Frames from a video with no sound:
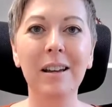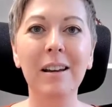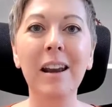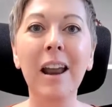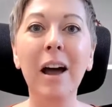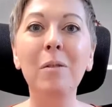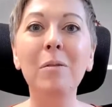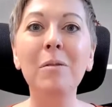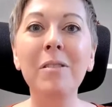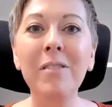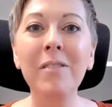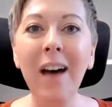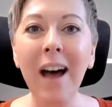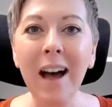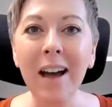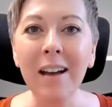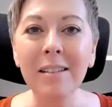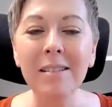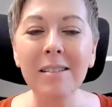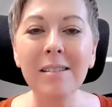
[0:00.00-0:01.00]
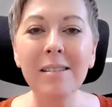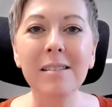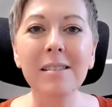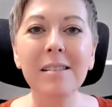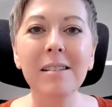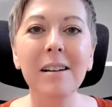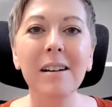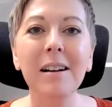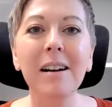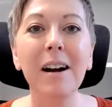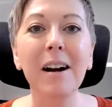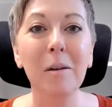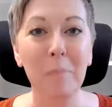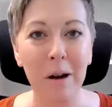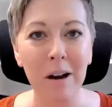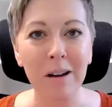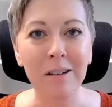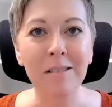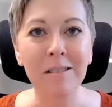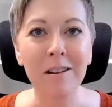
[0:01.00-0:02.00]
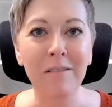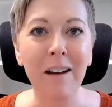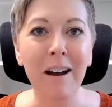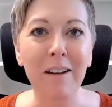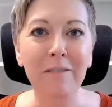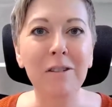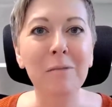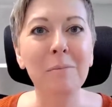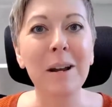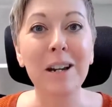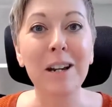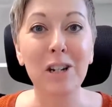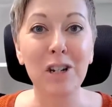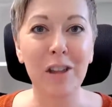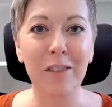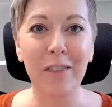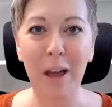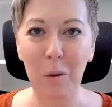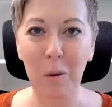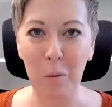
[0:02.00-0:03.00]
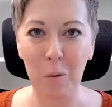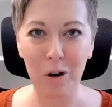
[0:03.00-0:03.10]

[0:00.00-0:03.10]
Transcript: Now that's a positive affirmation that